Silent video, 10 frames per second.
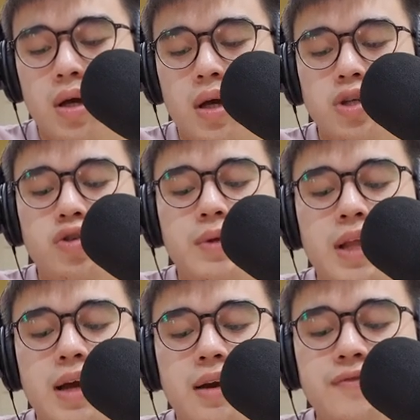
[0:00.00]
It should be
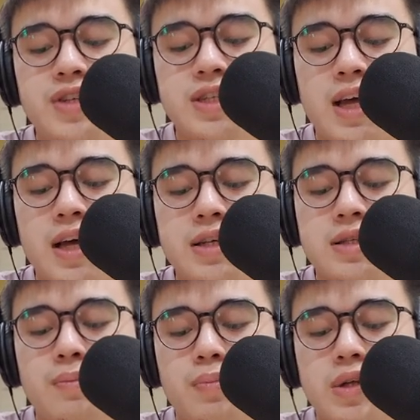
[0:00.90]
-6x
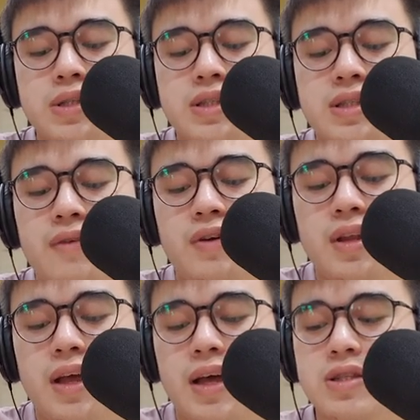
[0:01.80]
plus 7
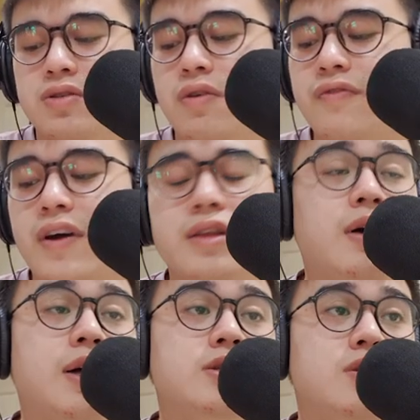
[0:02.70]
as your final
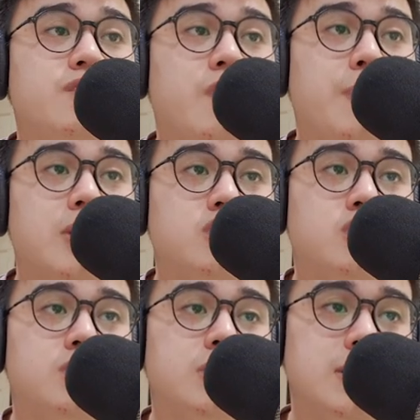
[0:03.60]
answer for part 3.